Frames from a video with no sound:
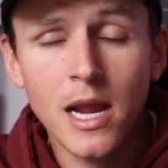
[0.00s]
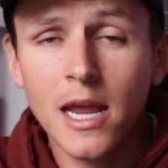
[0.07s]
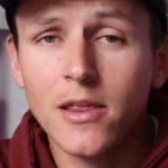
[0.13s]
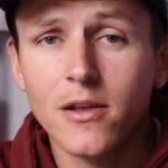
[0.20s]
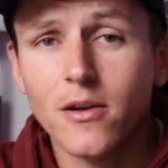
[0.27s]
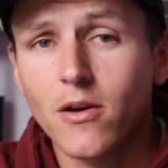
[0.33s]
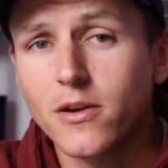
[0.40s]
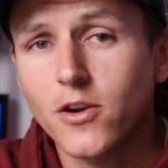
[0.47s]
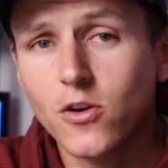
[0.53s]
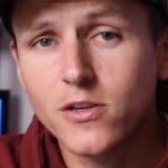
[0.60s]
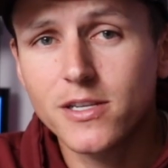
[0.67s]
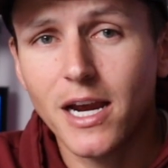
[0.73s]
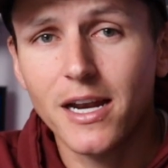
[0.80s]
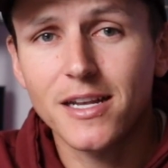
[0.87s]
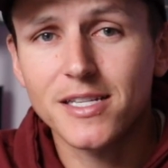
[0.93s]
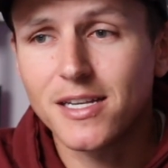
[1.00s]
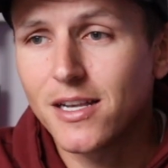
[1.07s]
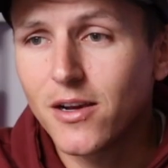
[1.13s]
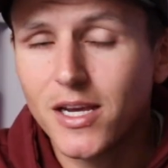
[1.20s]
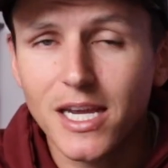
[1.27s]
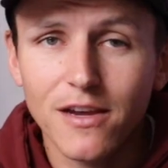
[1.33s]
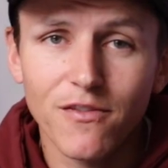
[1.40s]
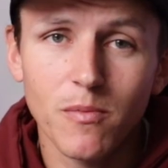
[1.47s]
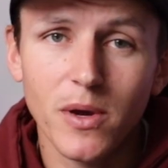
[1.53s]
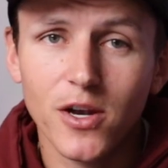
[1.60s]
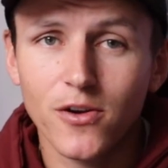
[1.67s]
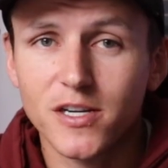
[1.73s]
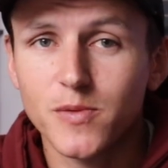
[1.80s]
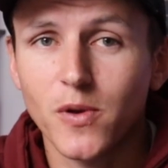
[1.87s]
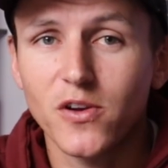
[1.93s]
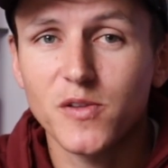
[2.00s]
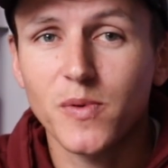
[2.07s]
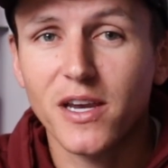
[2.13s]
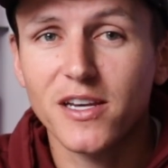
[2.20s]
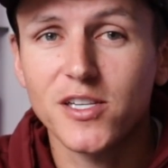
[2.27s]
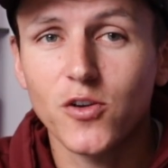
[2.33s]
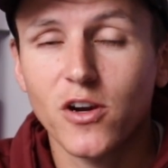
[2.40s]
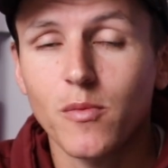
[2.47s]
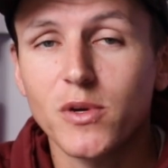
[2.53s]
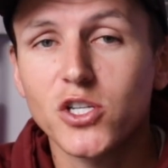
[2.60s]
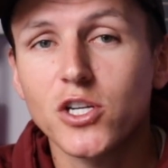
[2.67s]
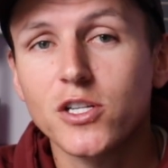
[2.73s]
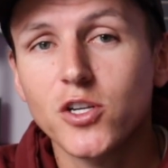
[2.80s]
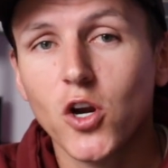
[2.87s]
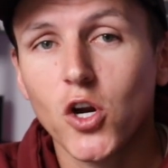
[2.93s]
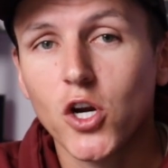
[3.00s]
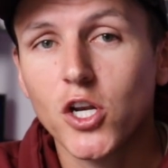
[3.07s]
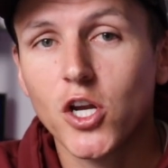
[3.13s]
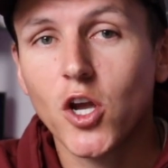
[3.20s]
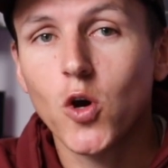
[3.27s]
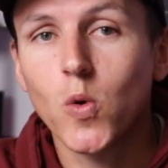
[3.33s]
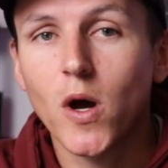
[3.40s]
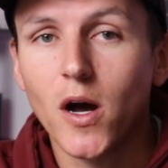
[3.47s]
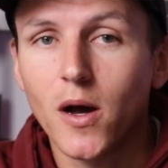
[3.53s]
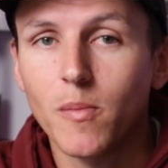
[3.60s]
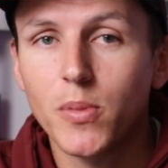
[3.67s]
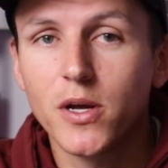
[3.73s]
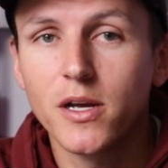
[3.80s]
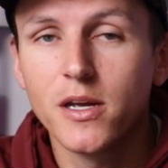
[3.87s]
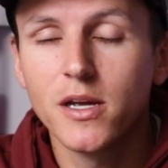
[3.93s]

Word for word: And then on your side, it's an even better experience because your commissions are going to go up.